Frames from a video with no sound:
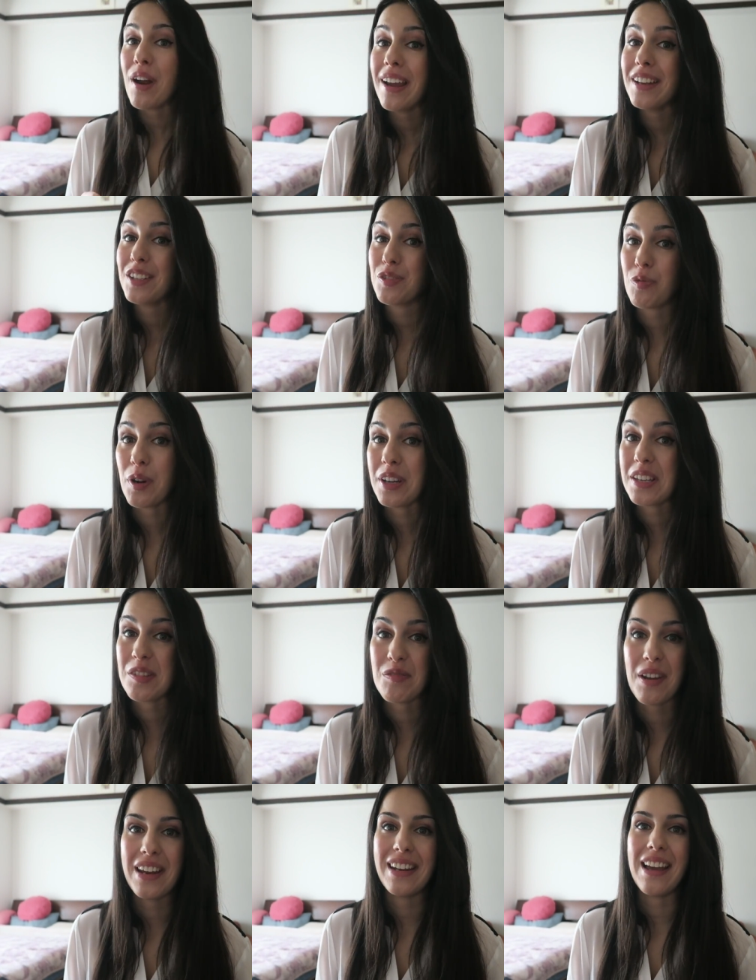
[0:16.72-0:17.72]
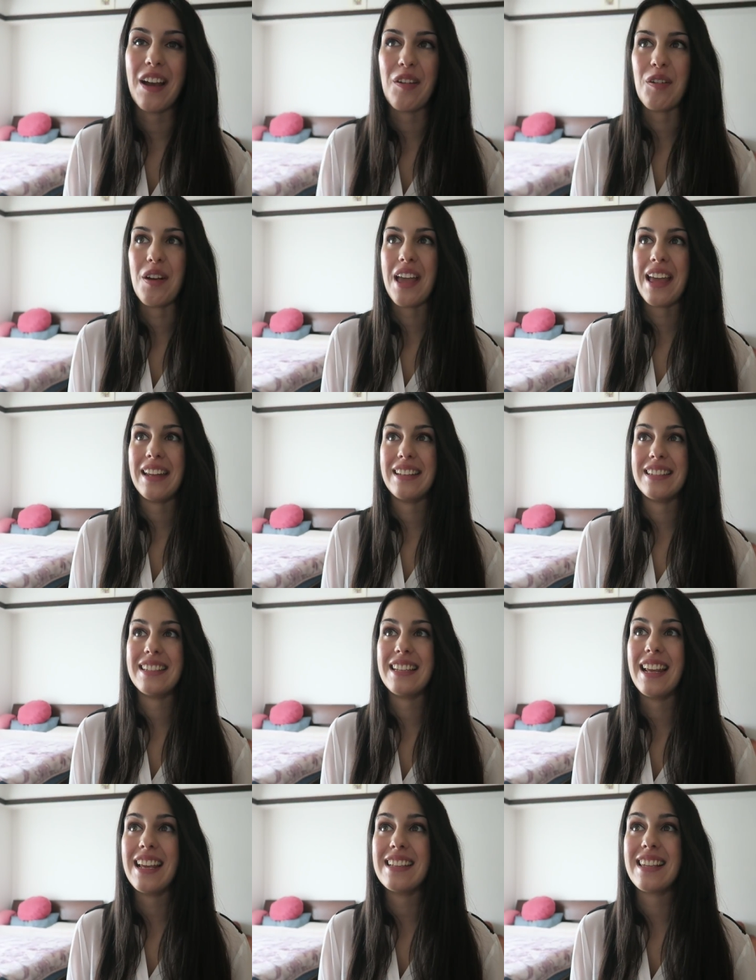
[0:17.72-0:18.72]
Brian is working right now and
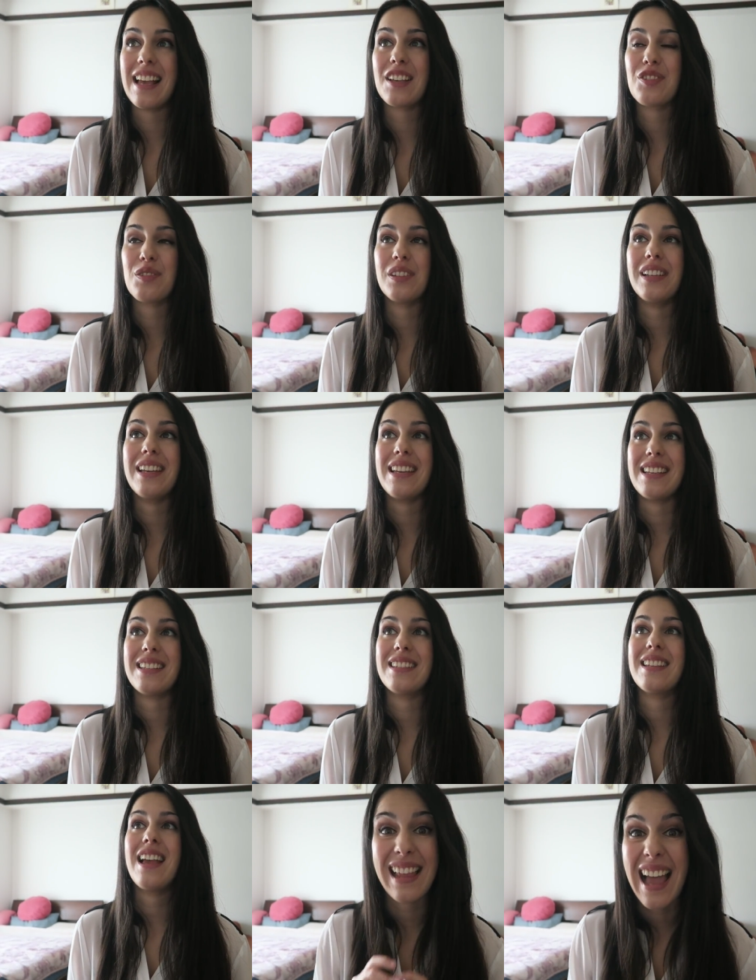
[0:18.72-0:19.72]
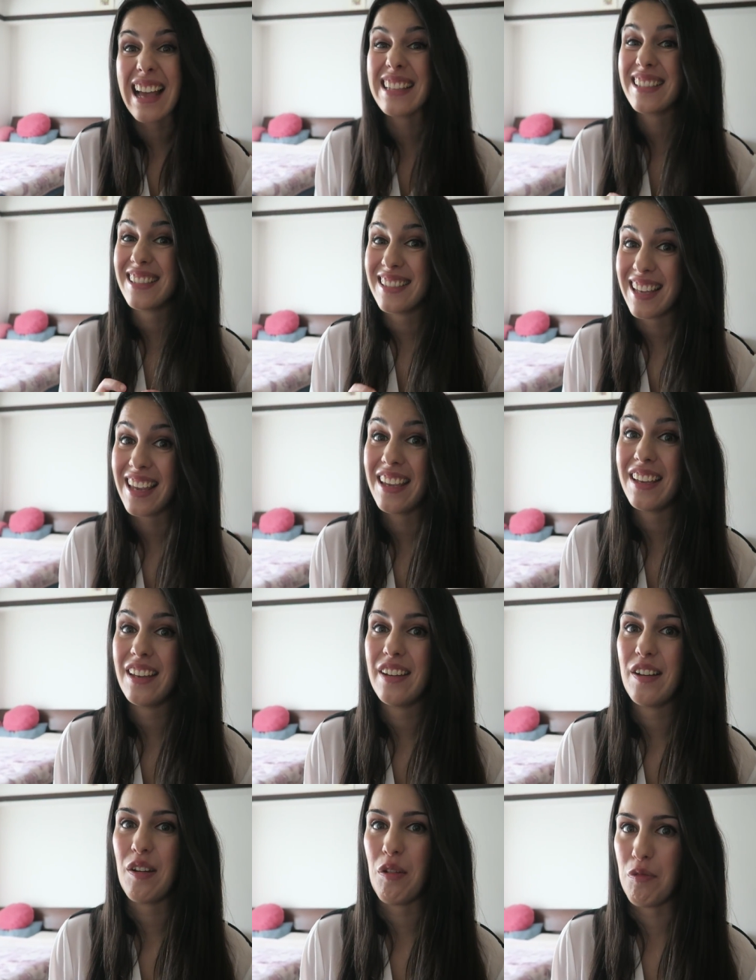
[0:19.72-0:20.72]
today is actually his last day
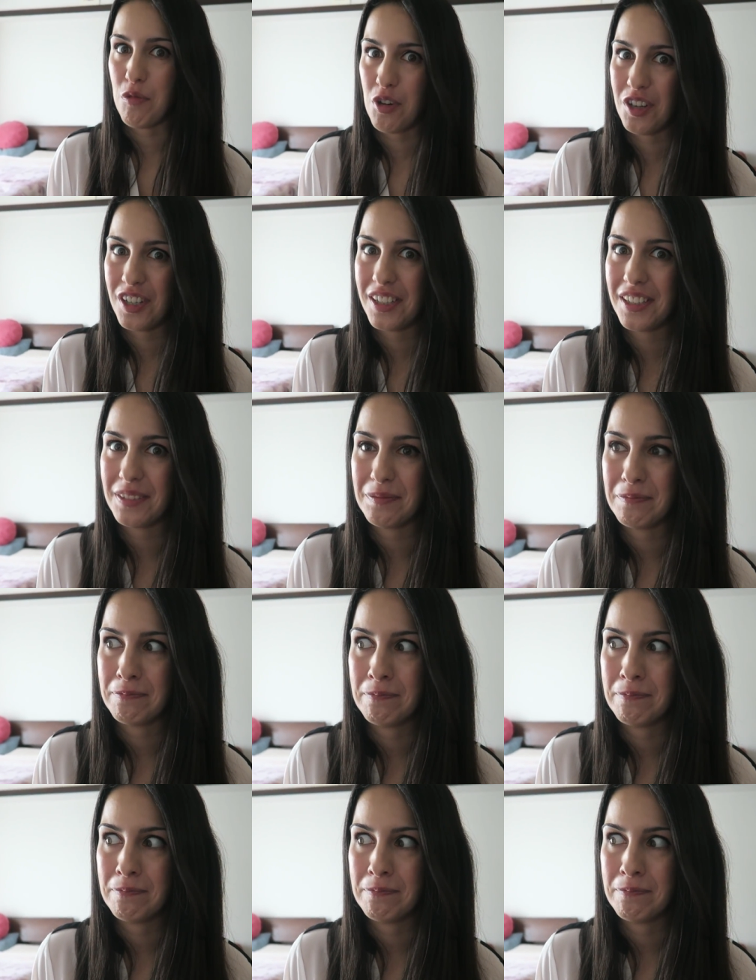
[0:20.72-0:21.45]
of work.